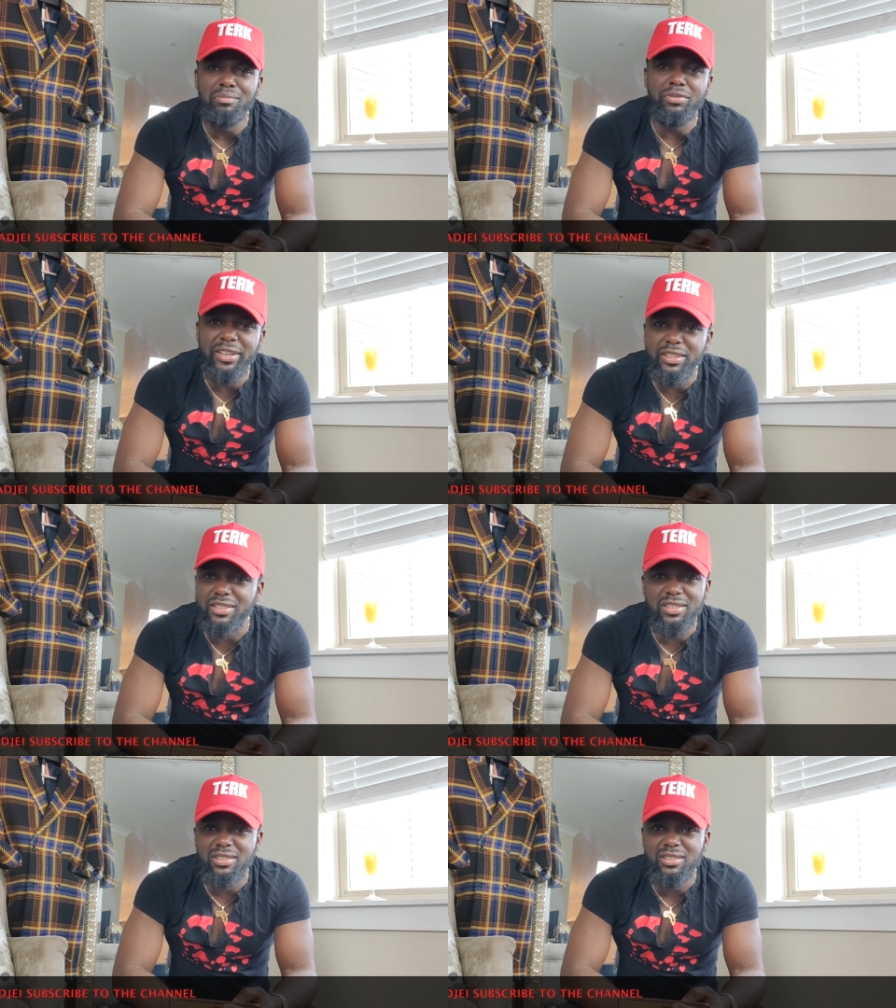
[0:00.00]

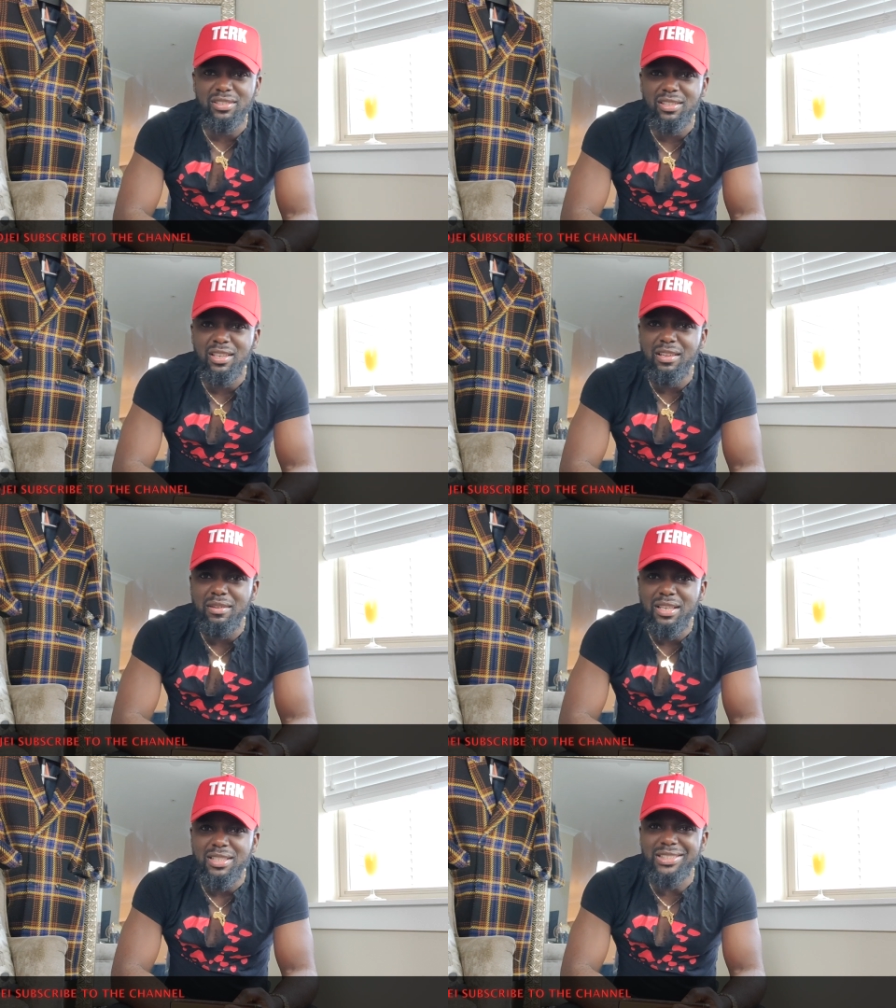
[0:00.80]
British,
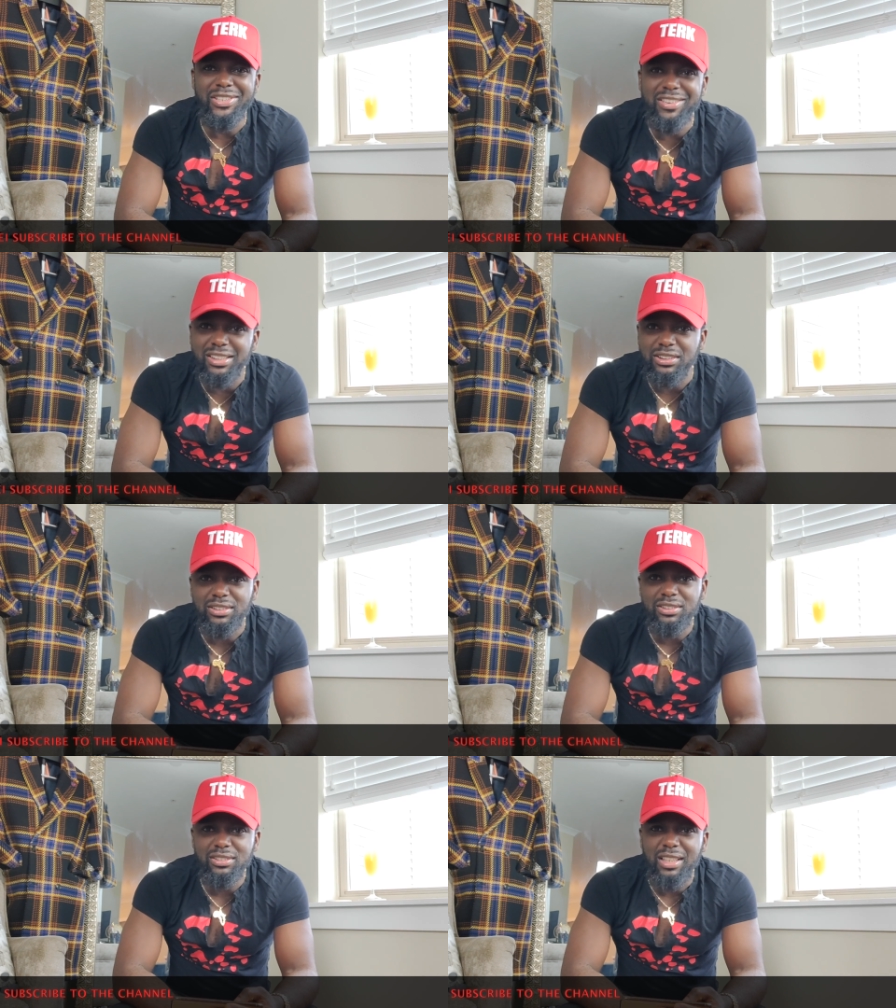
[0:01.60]

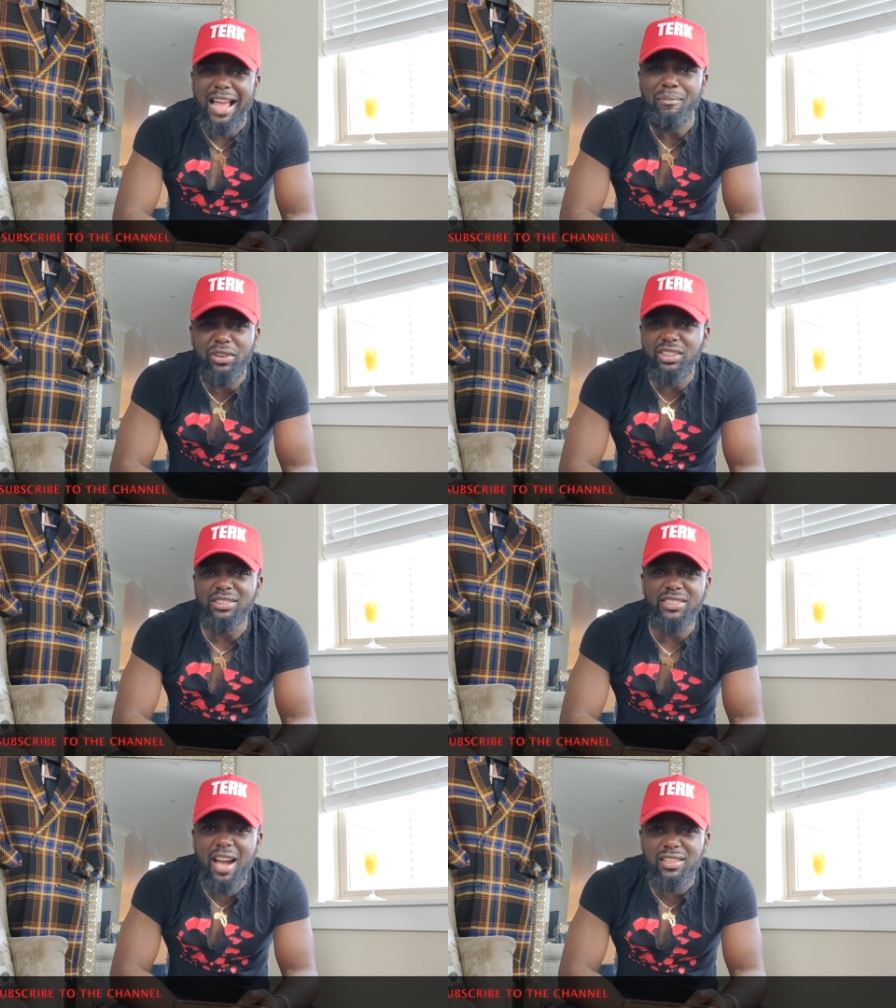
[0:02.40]
sterling,
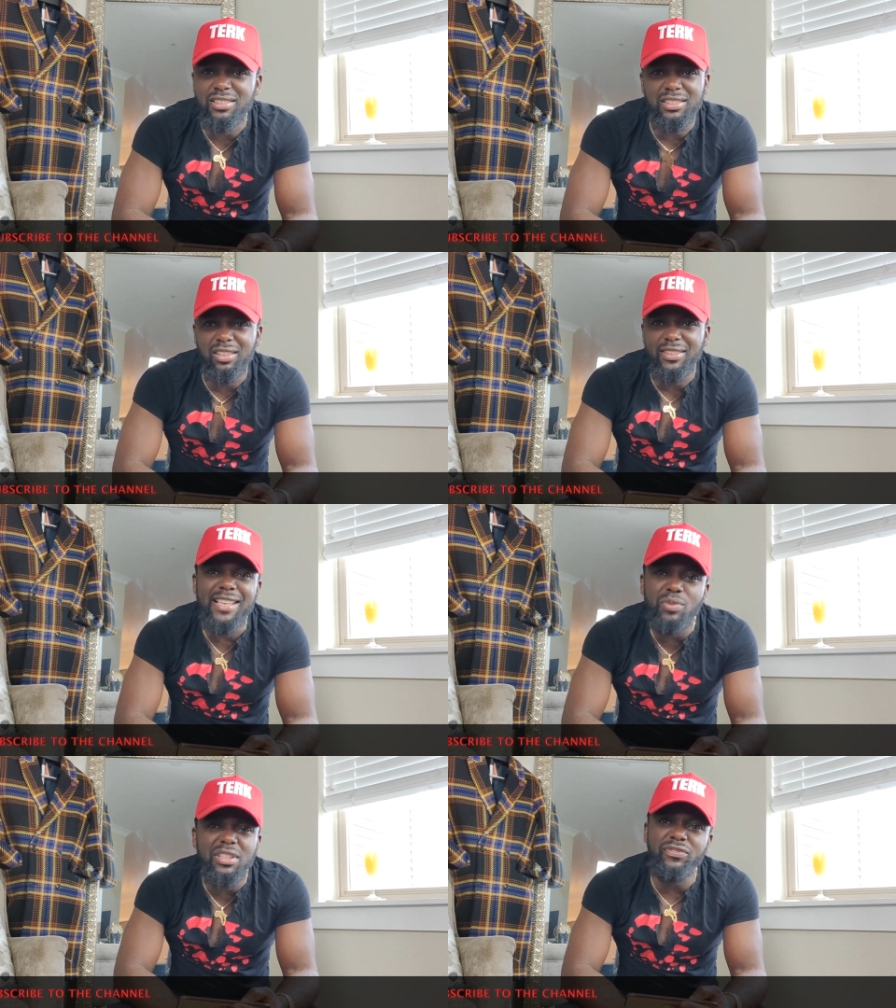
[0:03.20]
American dollars, yo.
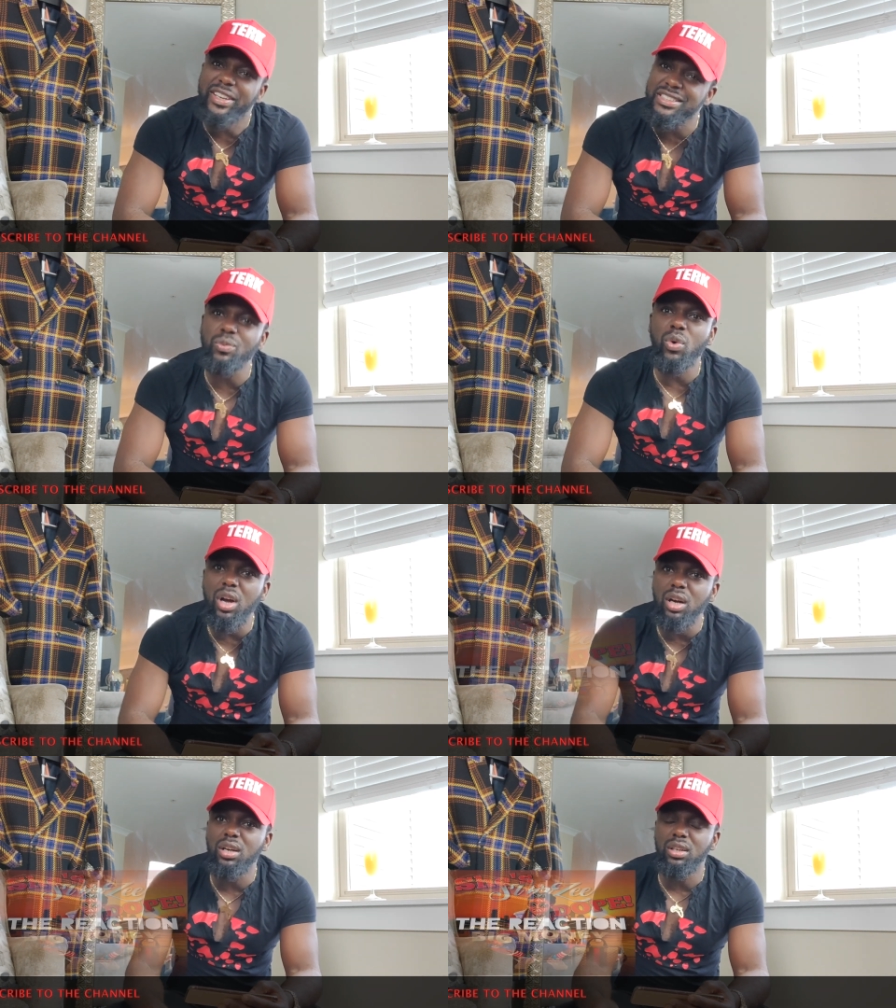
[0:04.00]
That's what the fuck she
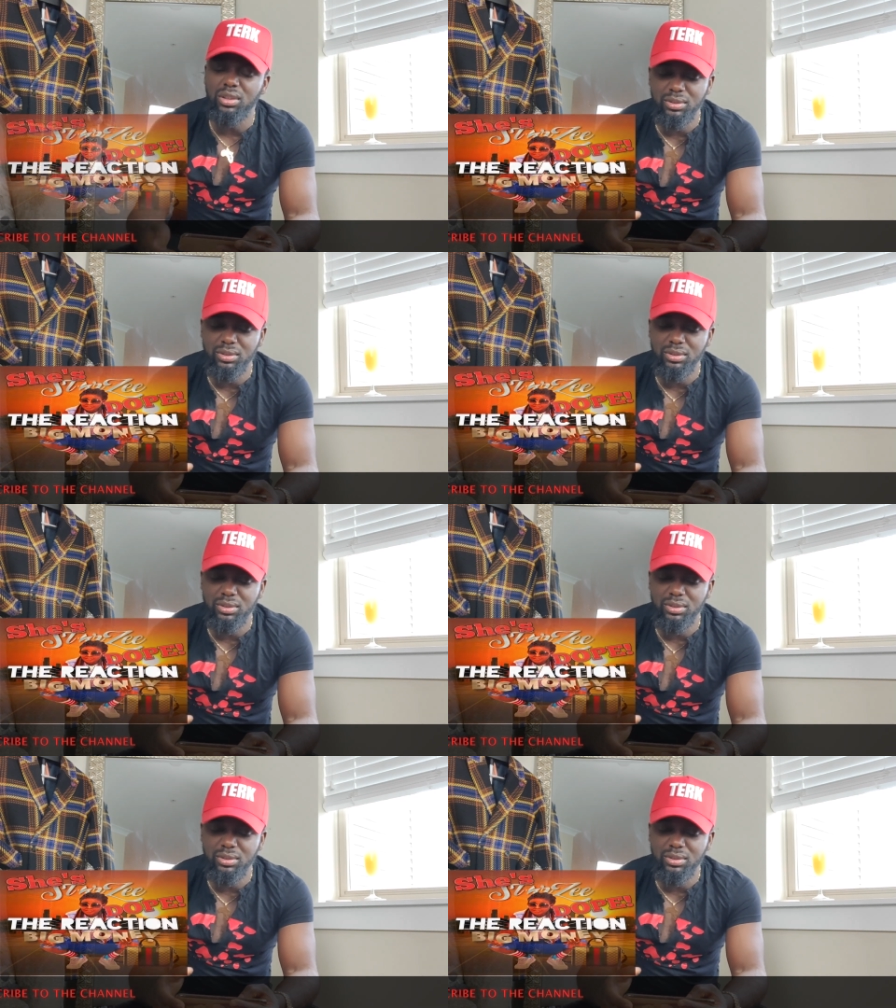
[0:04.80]
want.